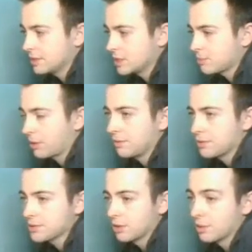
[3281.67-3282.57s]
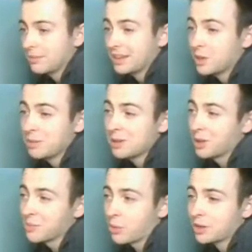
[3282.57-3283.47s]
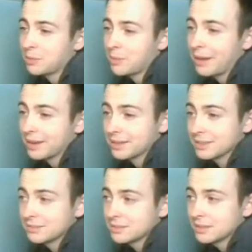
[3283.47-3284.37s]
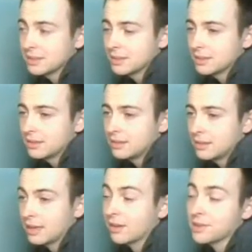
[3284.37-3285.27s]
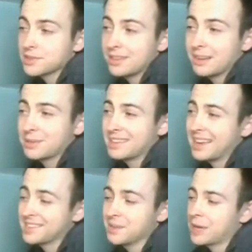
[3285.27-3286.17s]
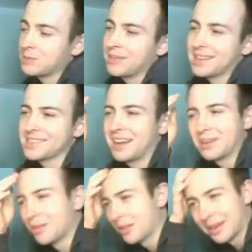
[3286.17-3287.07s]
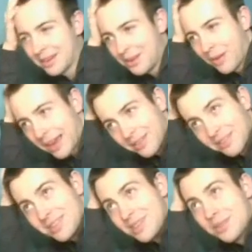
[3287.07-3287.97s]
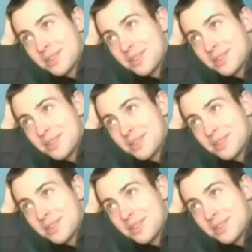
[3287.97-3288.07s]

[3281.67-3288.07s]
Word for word: Sparky versus Golem? It could be Golem or it could be Pekka. It could also, yeah, but Tesla makes me think it's not Golem. I don't know why. You don't